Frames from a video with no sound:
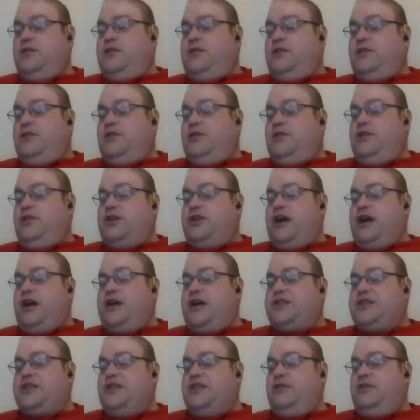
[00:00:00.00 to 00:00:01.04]

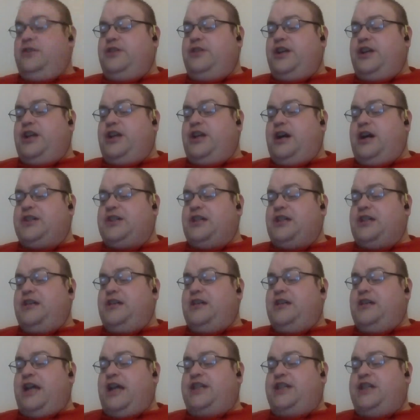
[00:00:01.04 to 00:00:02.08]
Luka Garza,
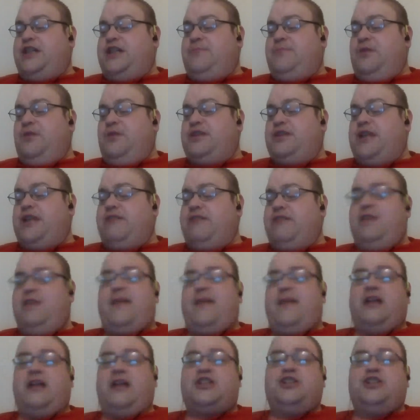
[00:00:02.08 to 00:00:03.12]
19 points, 8
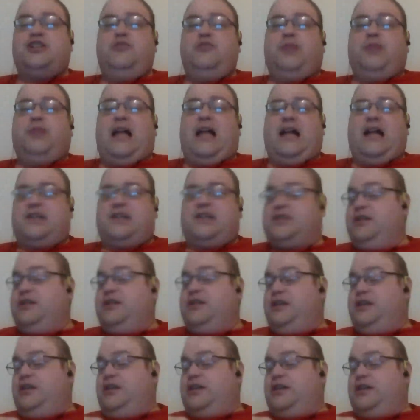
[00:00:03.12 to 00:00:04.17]
rebounds, 2 blocks.
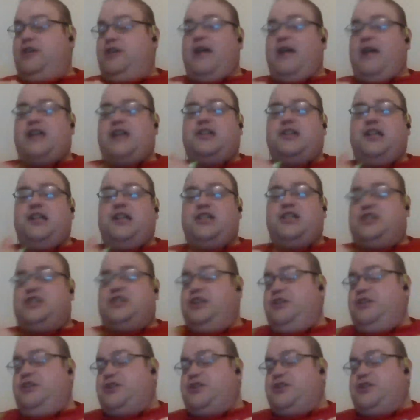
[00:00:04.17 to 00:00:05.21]
Congratulations to
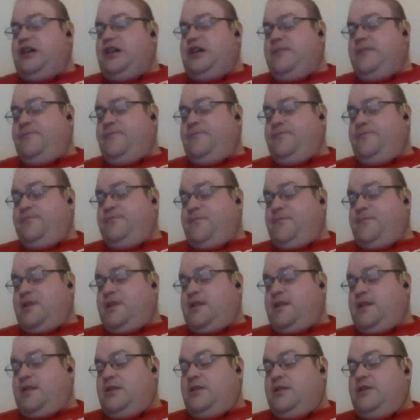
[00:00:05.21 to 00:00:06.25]
you, sir.
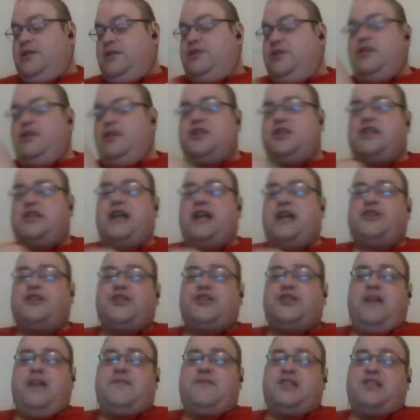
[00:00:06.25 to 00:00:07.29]
You just got
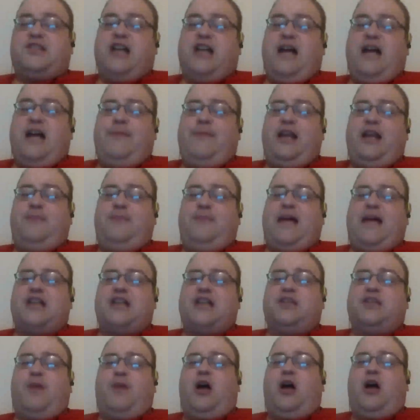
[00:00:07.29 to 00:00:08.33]
yourself a Scott Manning
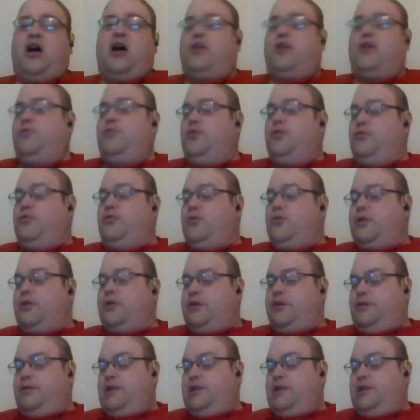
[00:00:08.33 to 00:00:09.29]
Basketball Hardwood Award.